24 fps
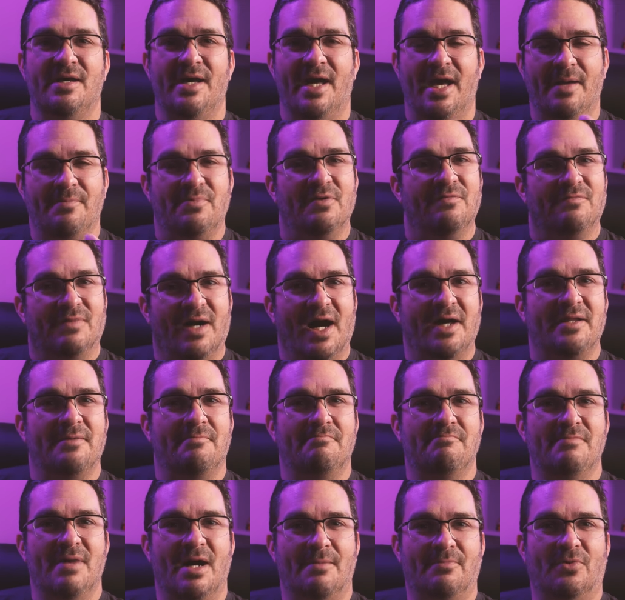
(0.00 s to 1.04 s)
and provide a
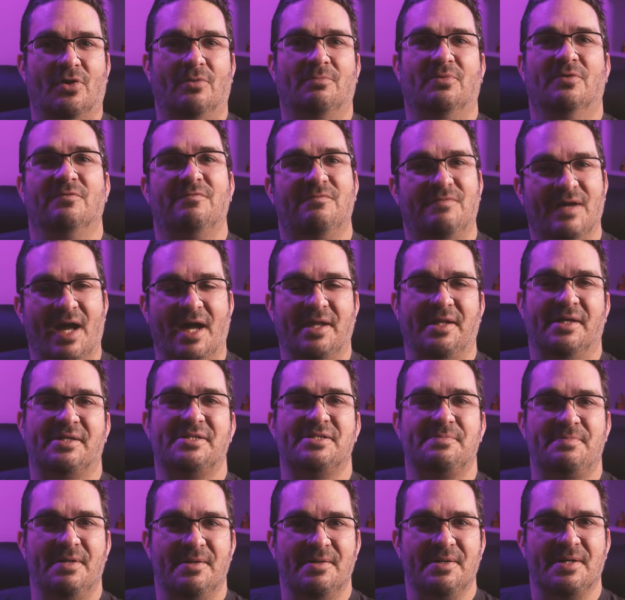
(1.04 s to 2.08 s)
memorable fan
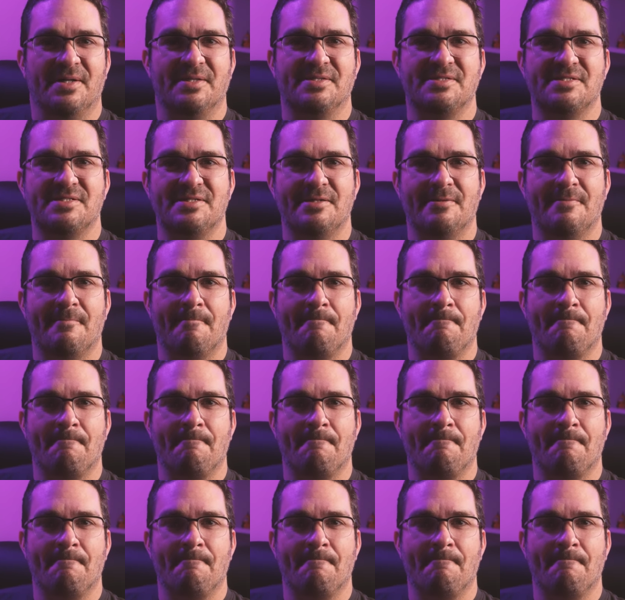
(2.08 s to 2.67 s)
experience